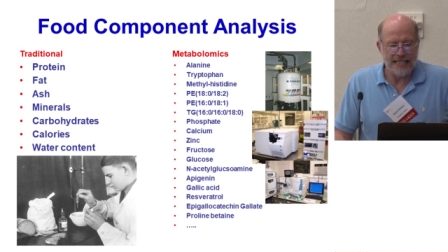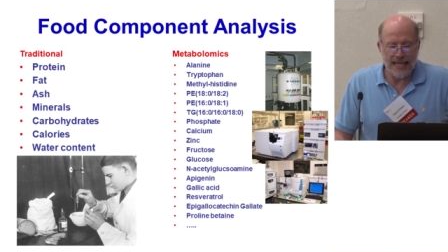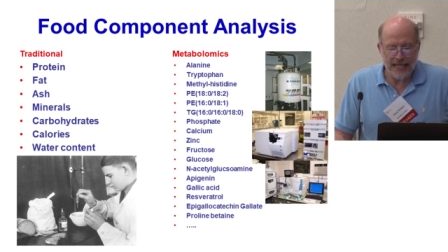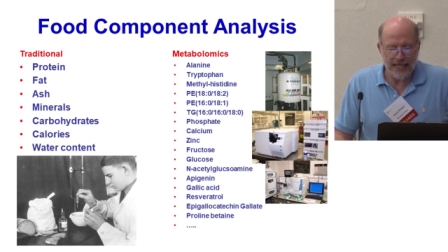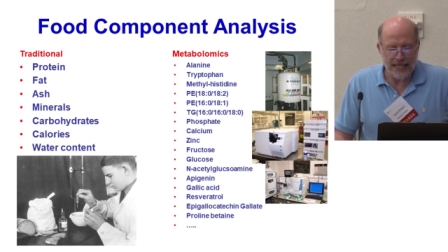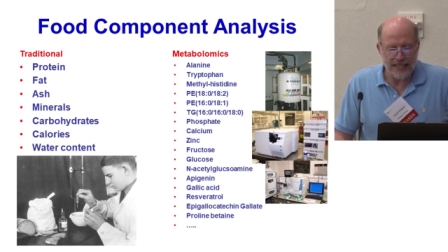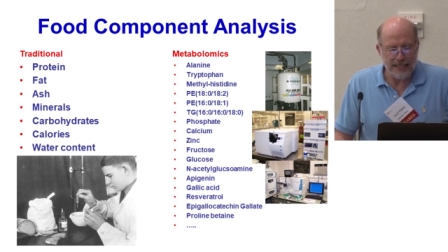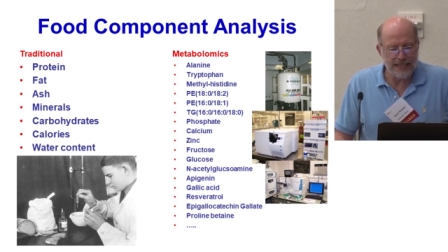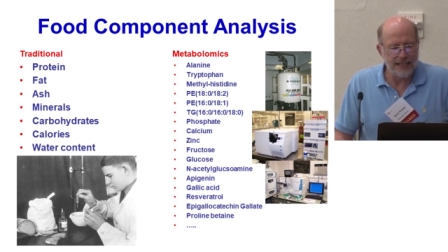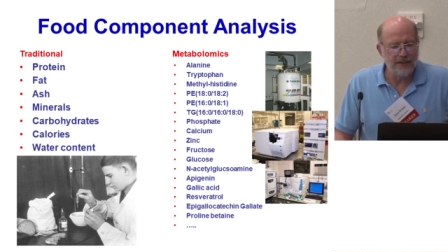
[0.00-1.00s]

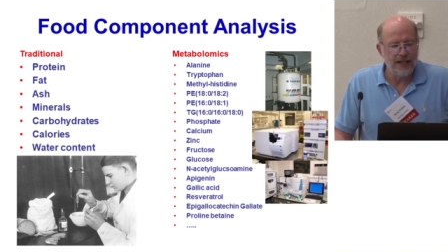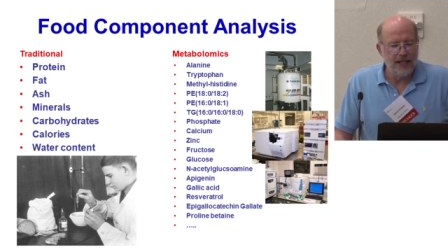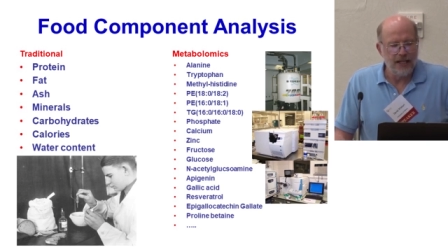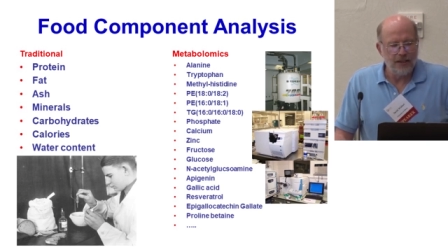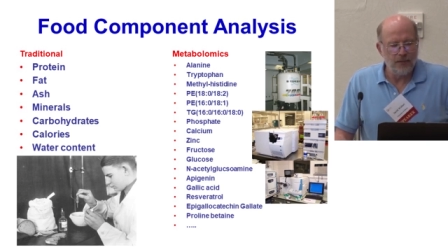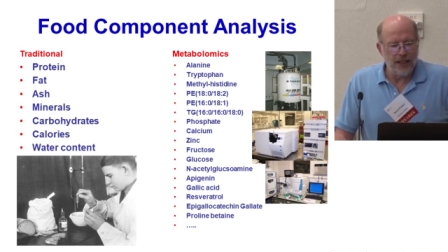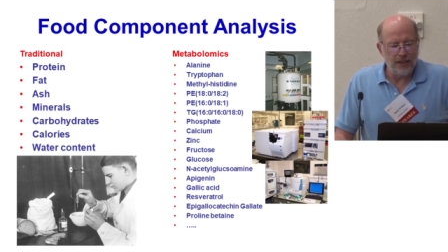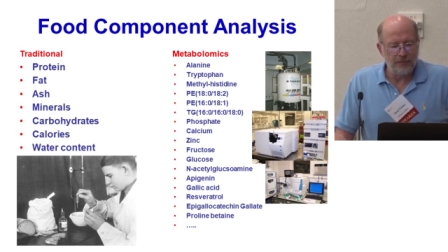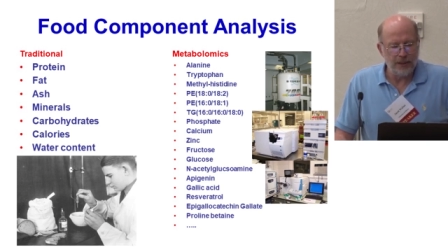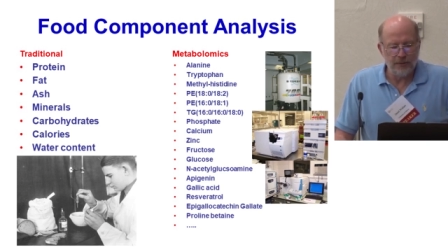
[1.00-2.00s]
decades,
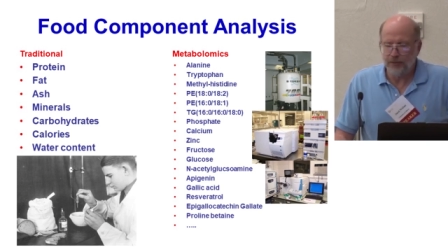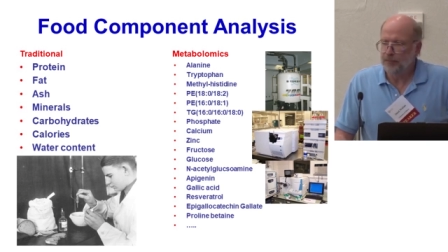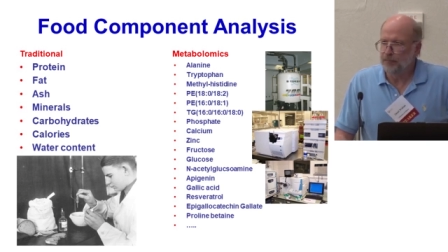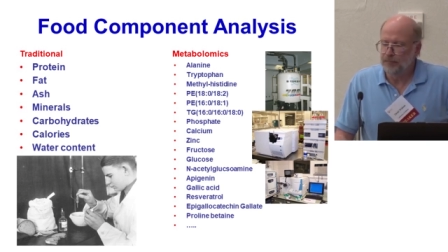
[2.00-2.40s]
where people were